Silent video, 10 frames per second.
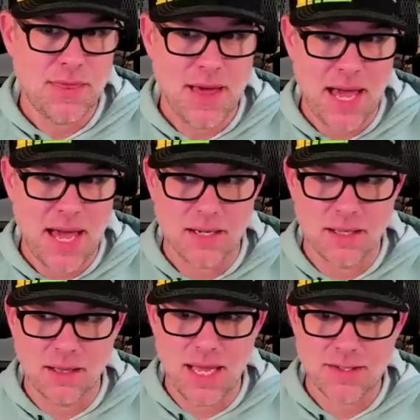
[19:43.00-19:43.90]
that
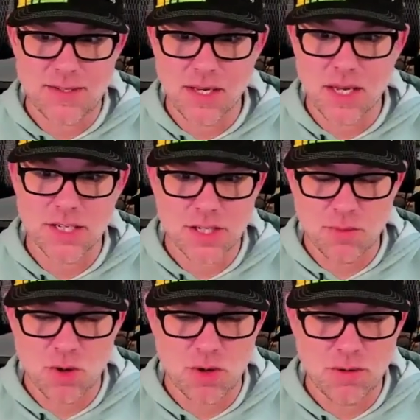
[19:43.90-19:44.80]
lets the
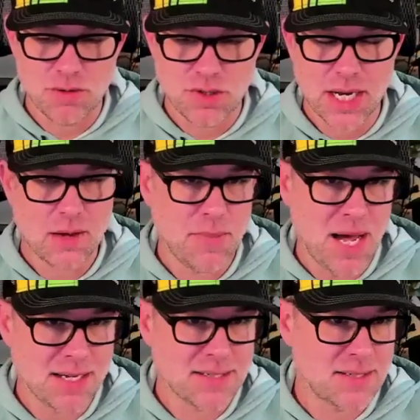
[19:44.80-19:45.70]
customer check a
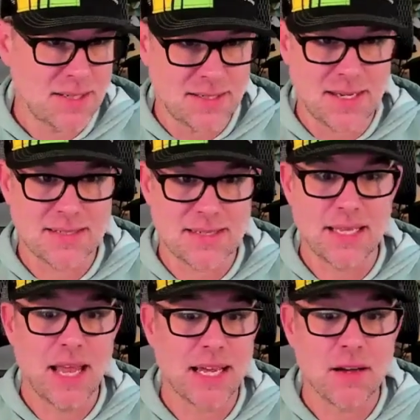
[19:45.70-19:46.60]
box that says,
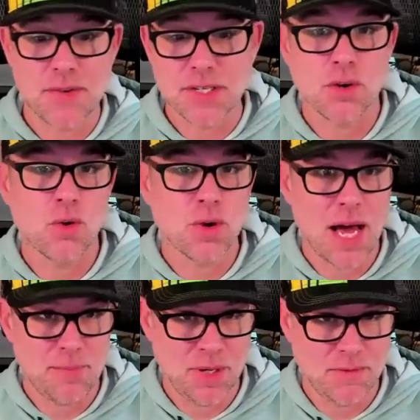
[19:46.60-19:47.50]
I'd like a physical
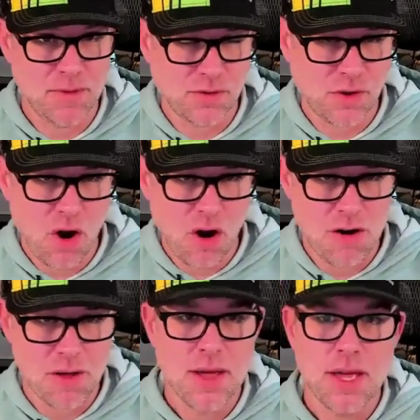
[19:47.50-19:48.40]
copy of this
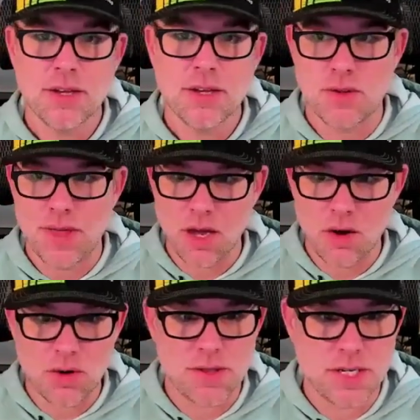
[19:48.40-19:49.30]
card. So they
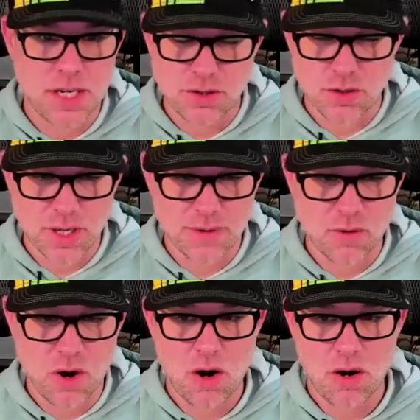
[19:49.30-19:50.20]
go to the digital gift
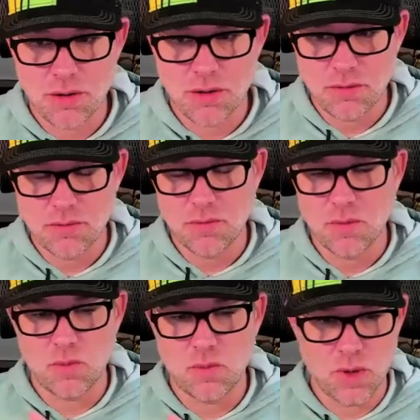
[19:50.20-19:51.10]
card
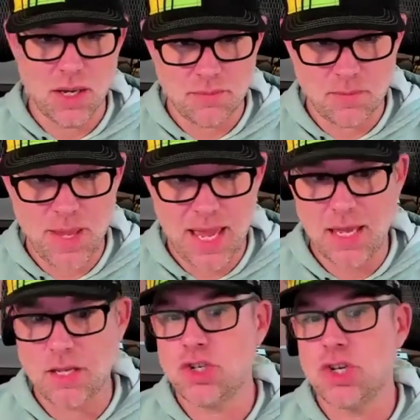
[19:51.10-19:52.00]

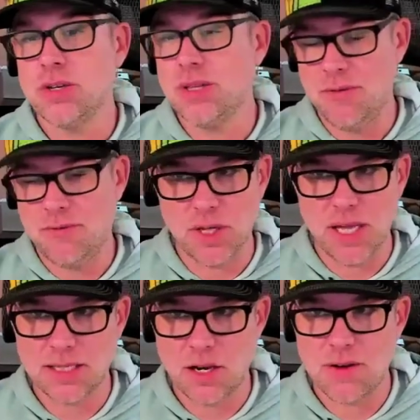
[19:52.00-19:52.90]
page, they fill
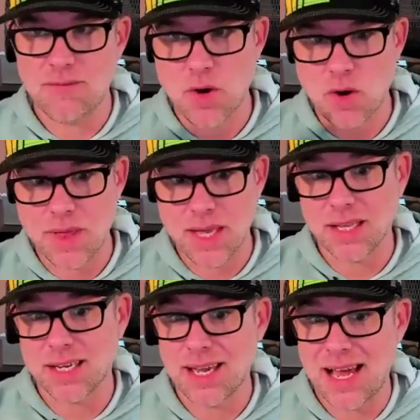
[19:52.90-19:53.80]
out their info, they
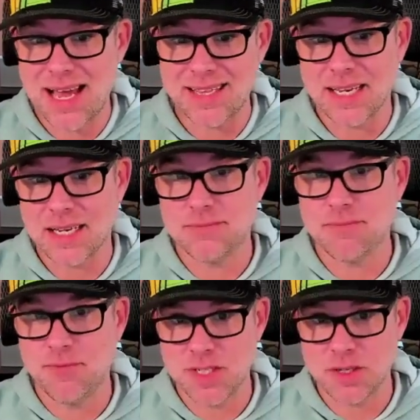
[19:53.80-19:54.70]
click, I'd like a
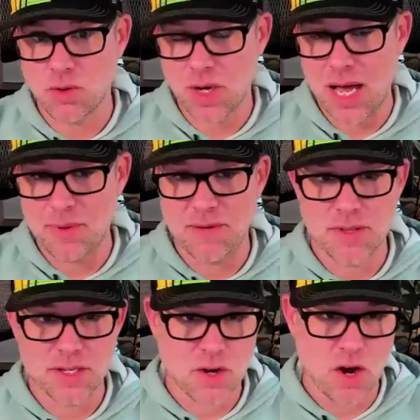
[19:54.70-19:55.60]
physical copy
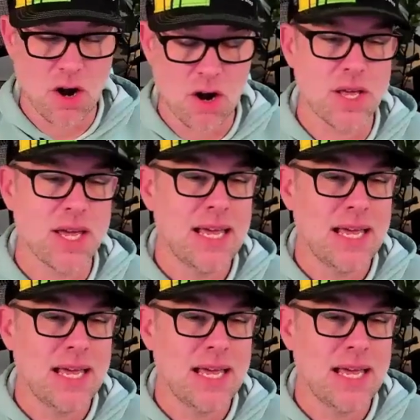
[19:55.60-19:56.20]
of this card,